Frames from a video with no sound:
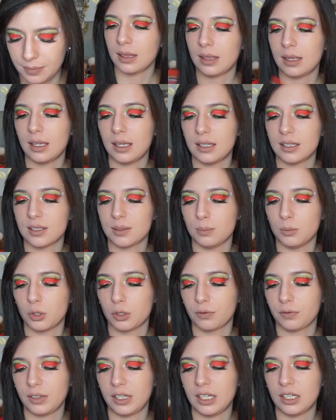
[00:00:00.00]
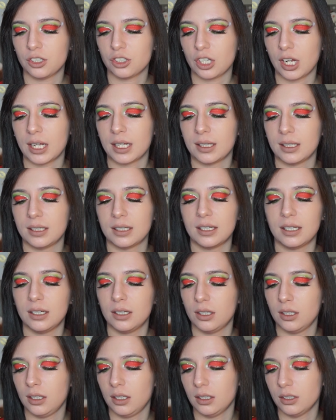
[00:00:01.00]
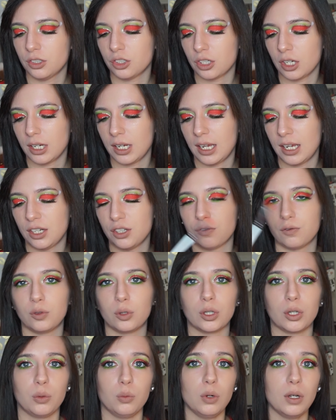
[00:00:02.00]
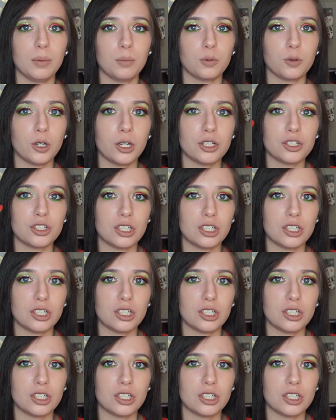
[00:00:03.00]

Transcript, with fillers: this Morphe and Jaclyn Hill JH41 brush,